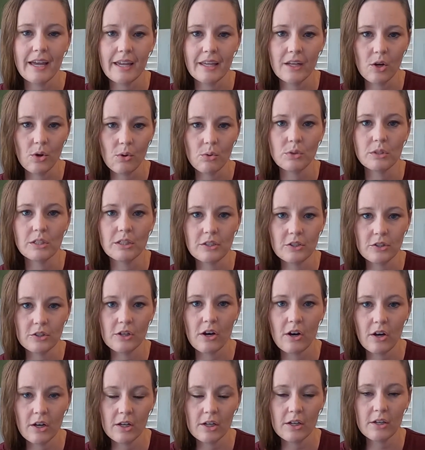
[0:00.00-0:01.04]
and holding
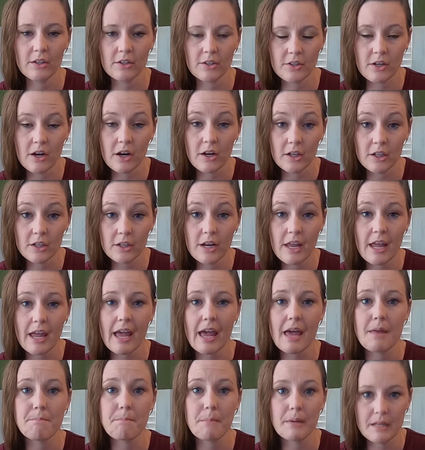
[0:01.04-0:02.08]
your yarn
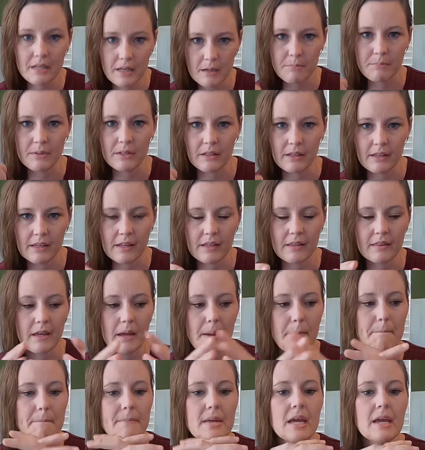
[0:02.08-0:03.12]
and manipulating
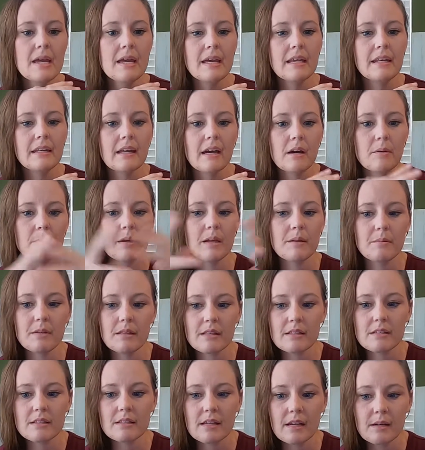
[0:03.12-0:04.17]
them. Now,
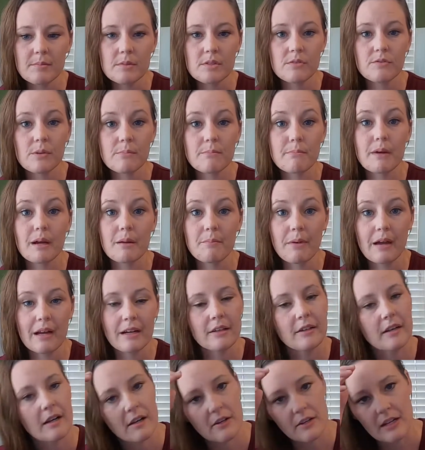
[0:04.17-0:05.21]
maybe this comes from my
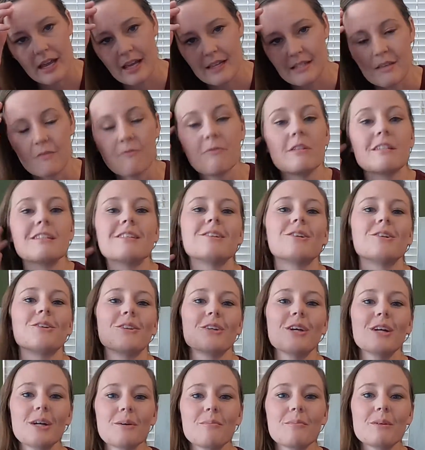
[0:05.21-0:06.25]
background as a physical
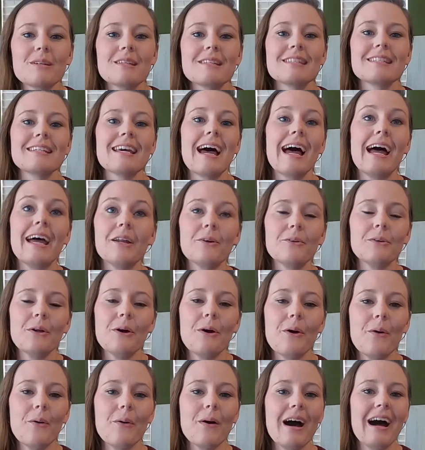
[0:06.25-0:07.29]
therapist. I don't
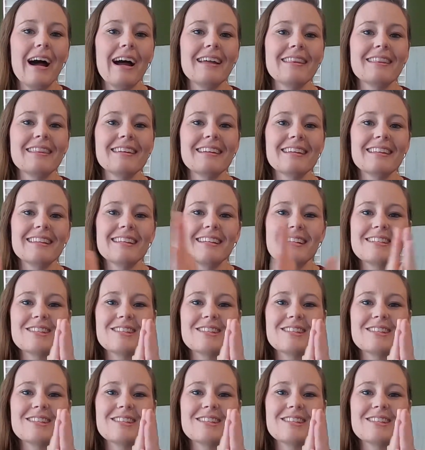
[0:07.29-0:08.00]
know. I think